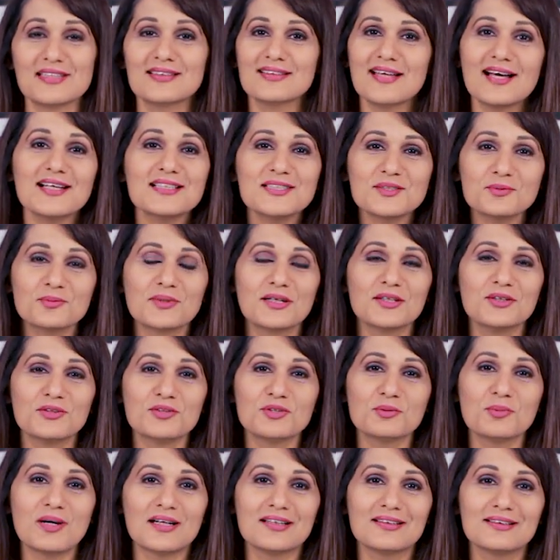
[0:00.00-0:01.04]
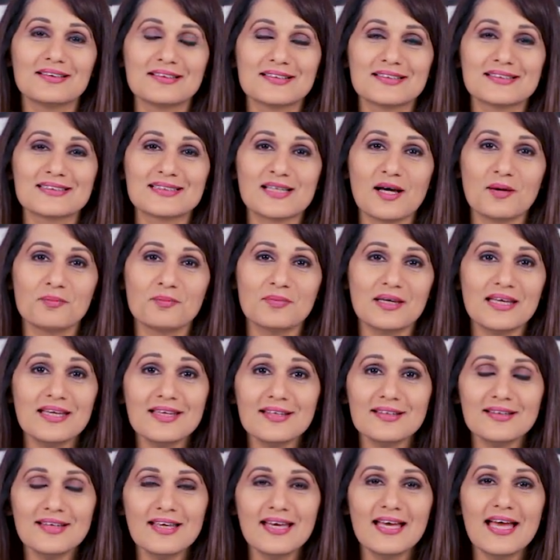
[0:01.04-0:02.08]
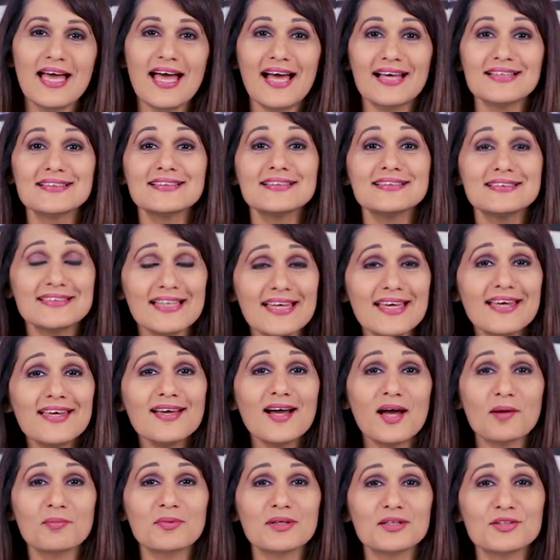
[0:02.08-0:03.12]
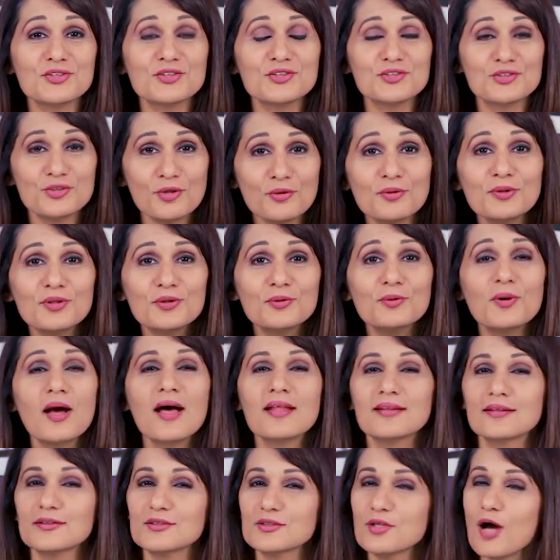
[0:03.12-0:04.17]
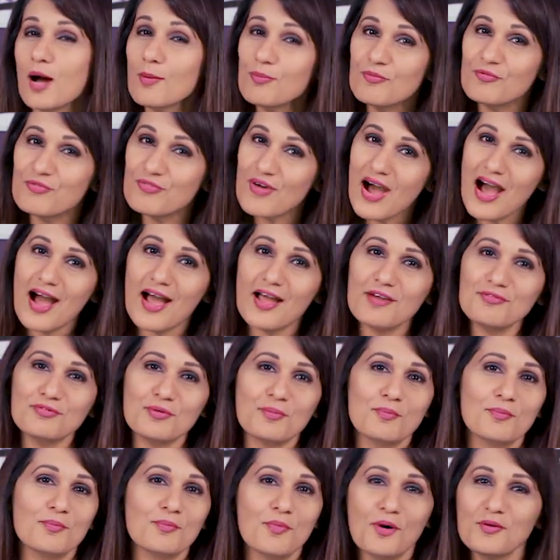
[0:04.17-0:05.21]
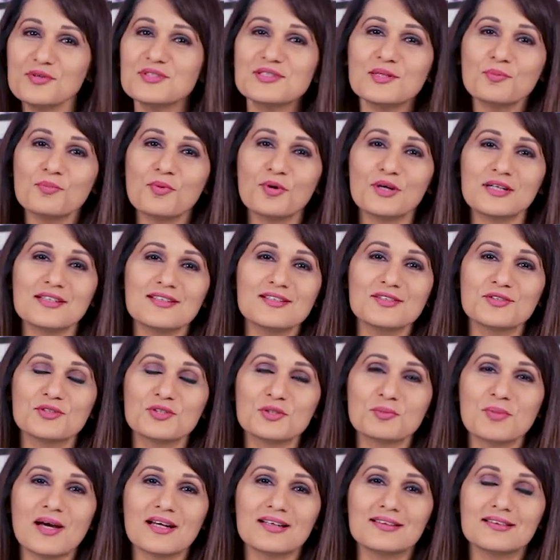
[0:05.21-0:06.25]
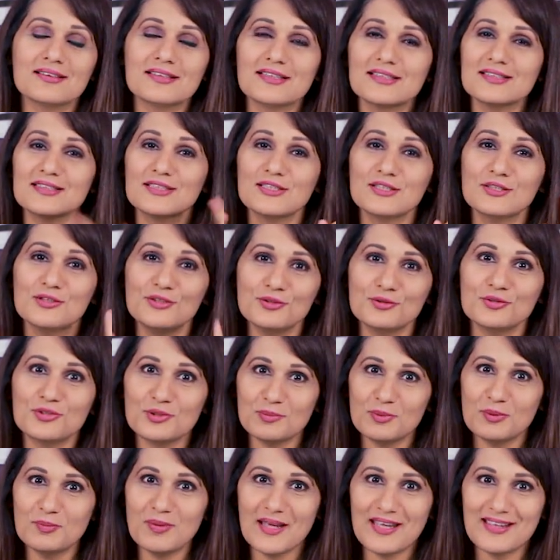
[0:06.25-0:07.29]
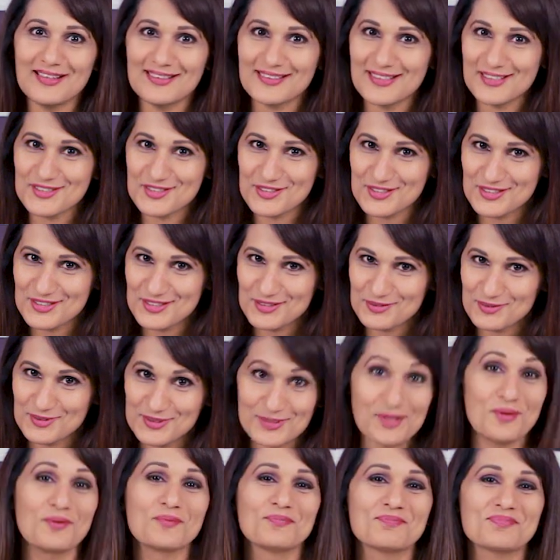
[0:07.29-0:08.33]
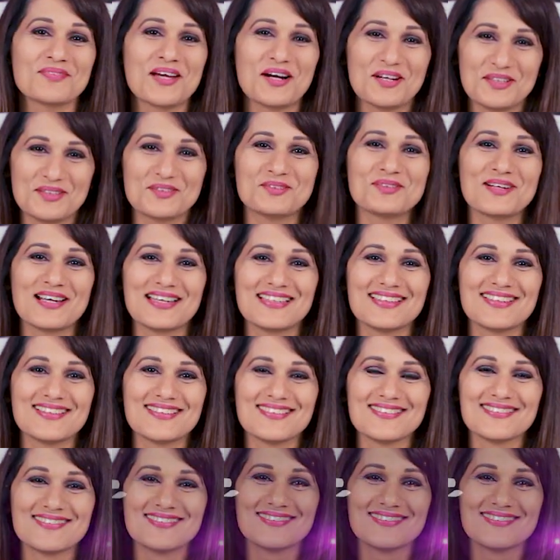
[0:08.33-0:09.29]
And that's where YouTube analytics come in. And today I'm going to show you the top 5 most important YouTube analytics you should be paying attention to. So are you ready?